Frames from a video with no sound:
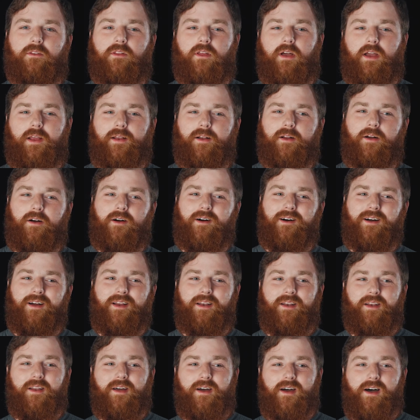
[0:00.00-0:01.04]
light on
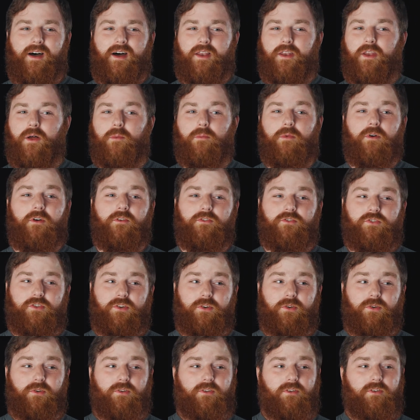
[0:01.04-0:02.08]
a number of
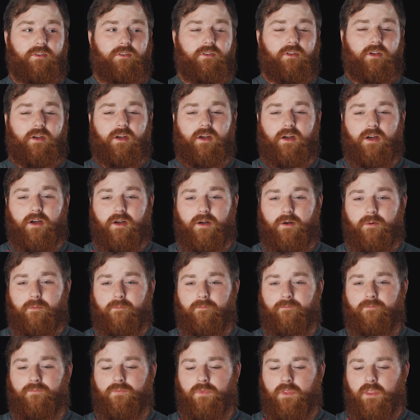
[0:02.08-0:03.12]
shoots.
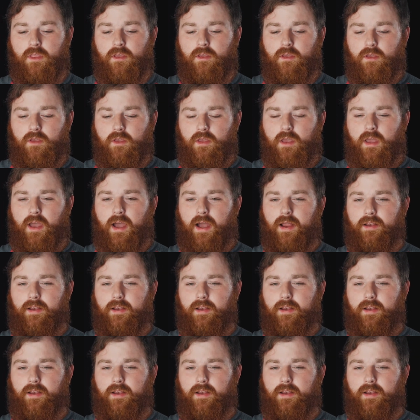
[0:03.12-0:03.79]
I